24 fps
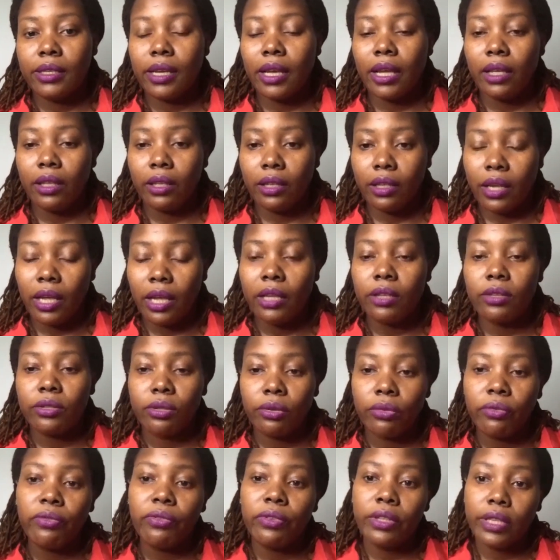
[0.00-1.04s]
I
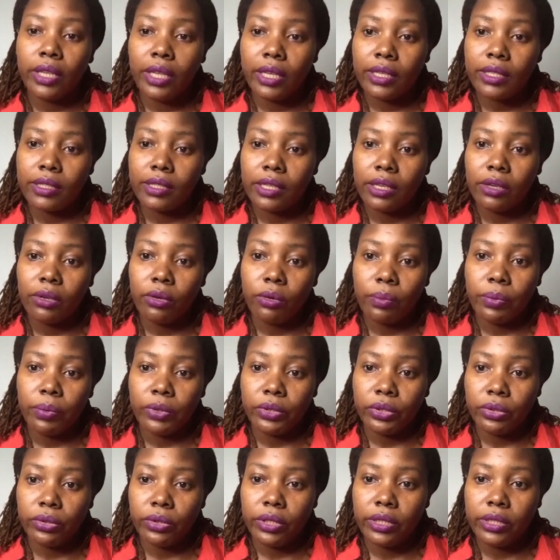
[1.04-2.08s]
also feel like it's an
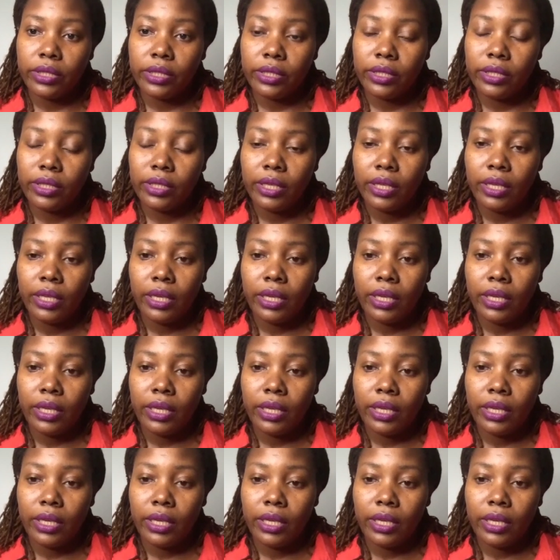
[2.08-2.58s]
opportunity.